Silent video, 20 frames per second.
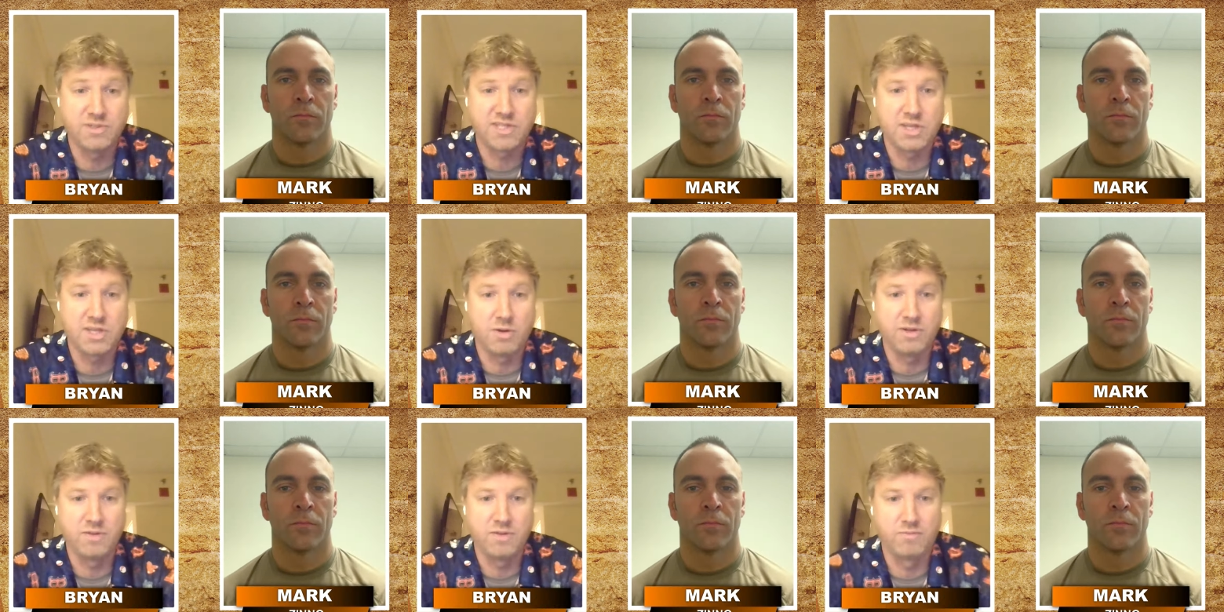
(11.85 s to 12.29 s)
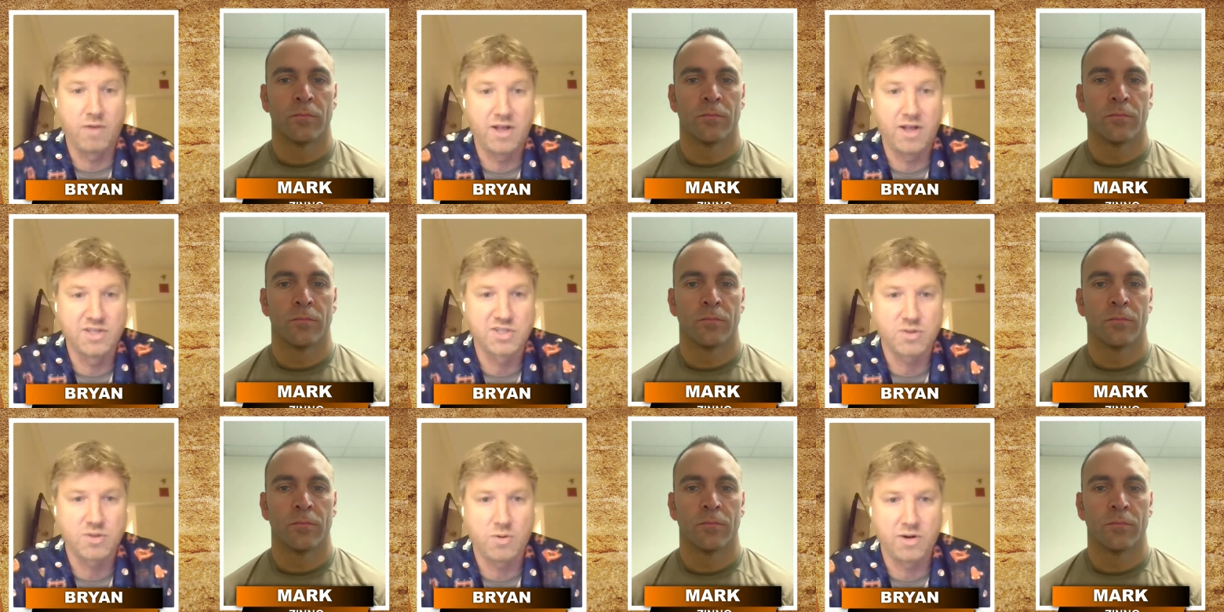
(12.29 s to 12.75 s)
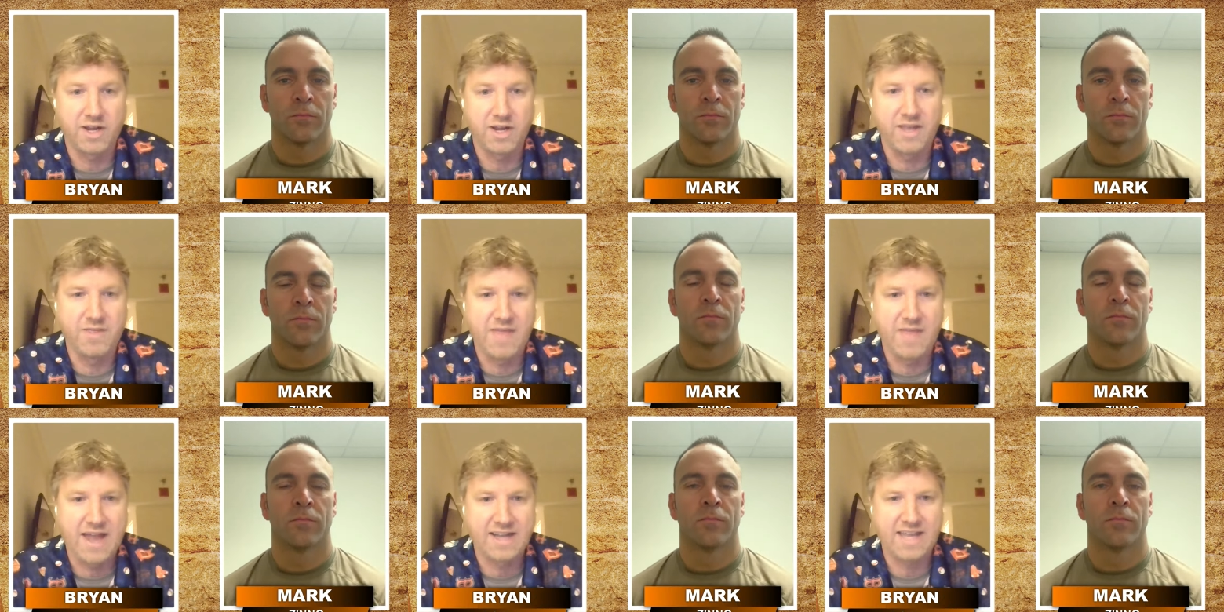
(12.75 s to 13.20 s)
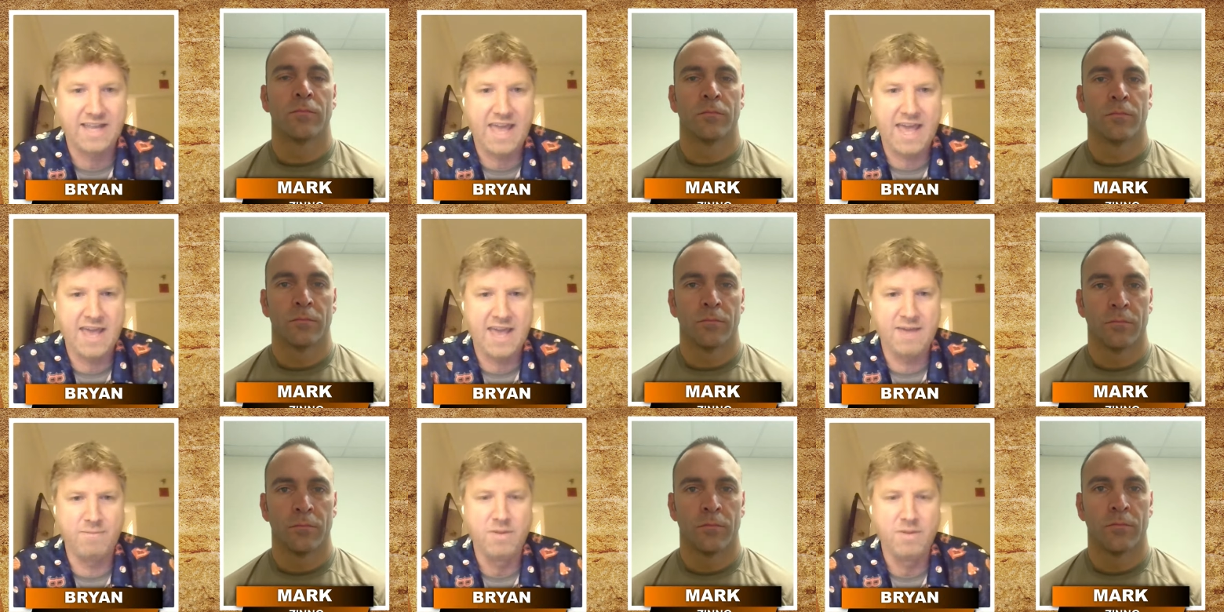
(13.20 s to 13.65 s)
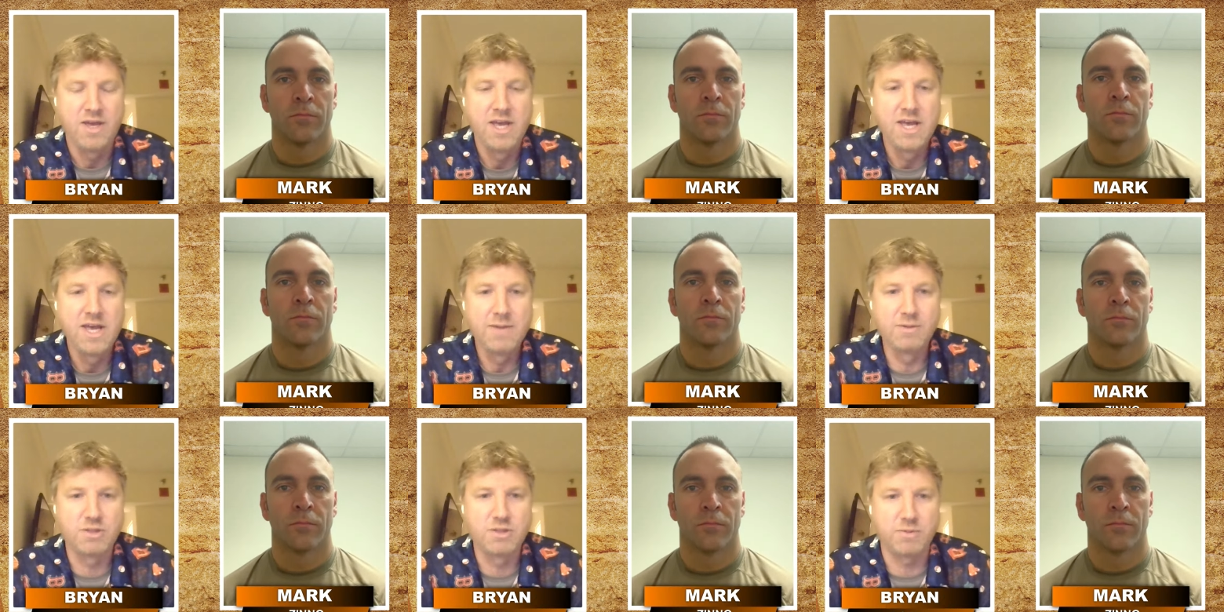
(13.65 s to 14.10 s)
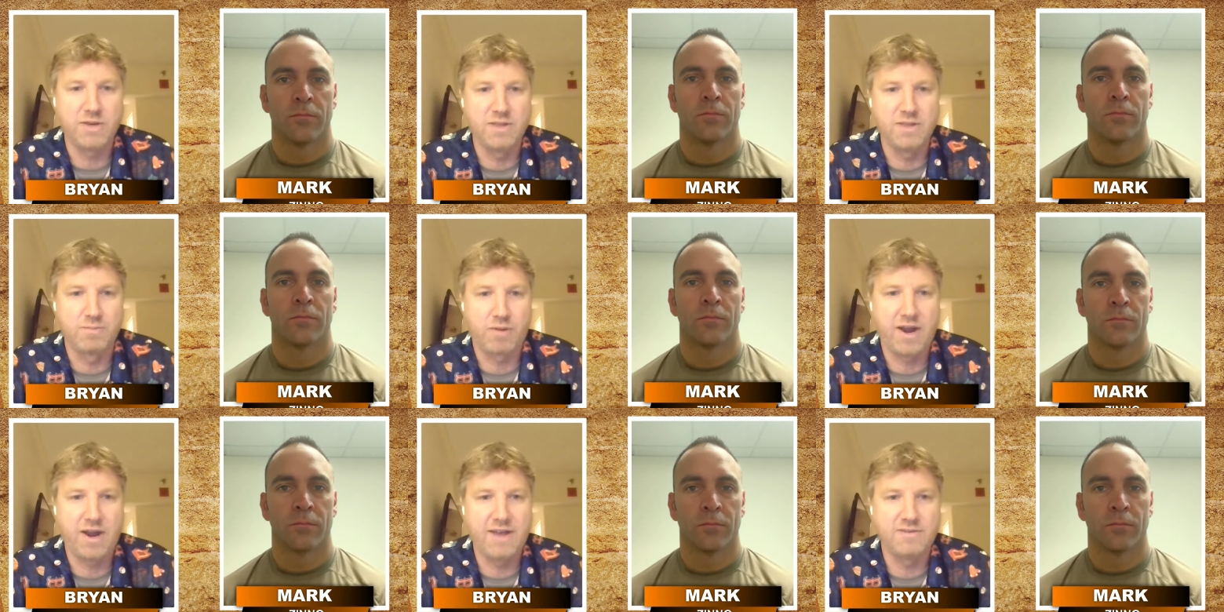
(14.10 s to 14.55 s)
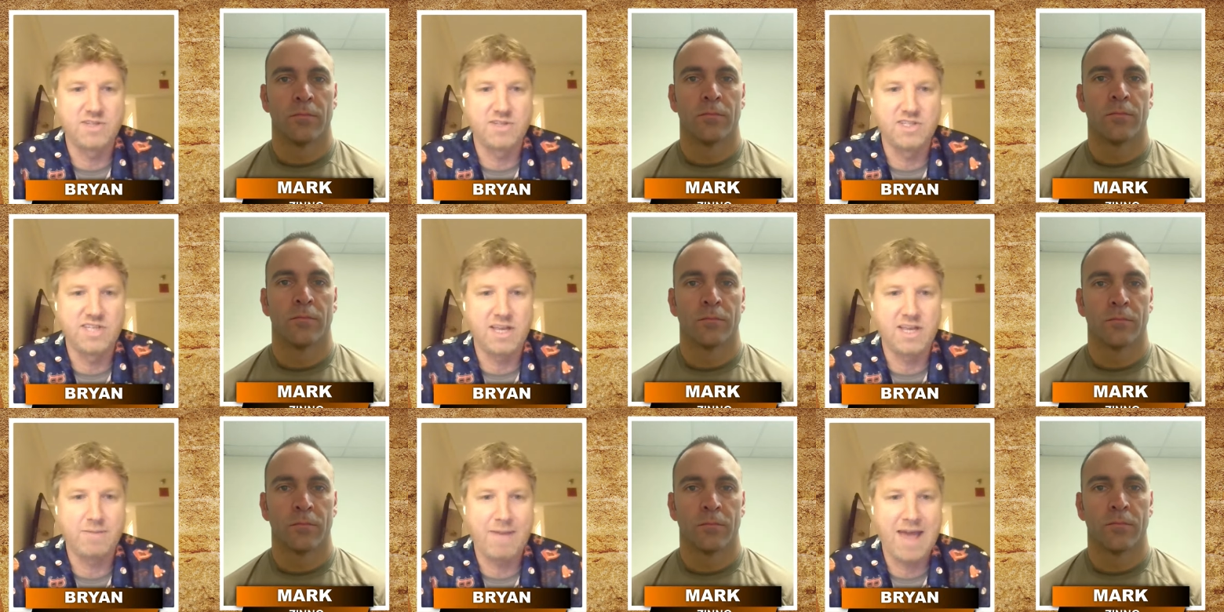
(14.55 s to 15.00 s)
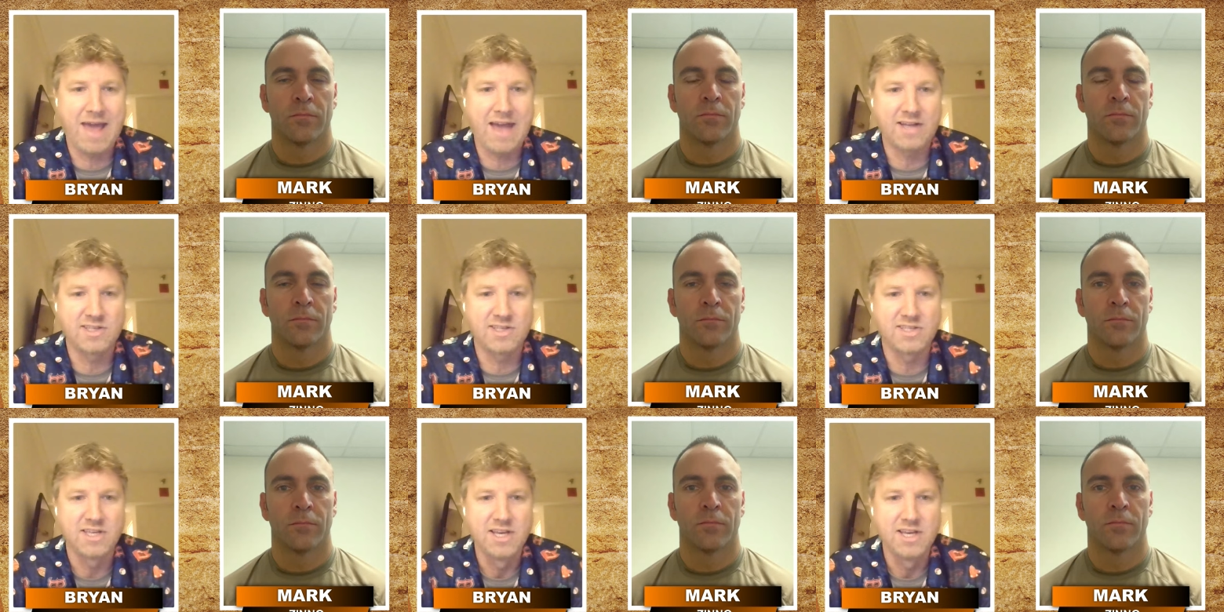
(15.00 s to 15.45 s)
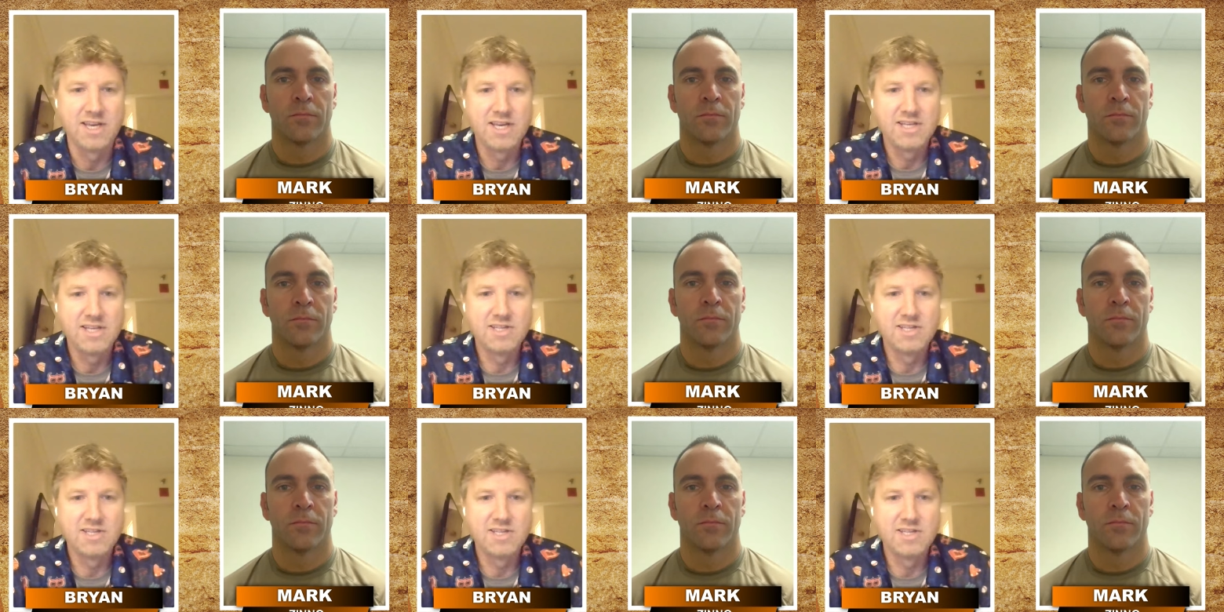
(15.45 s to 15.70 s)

Speaker 1: It was the only run scored in that game between the Braves and D backs.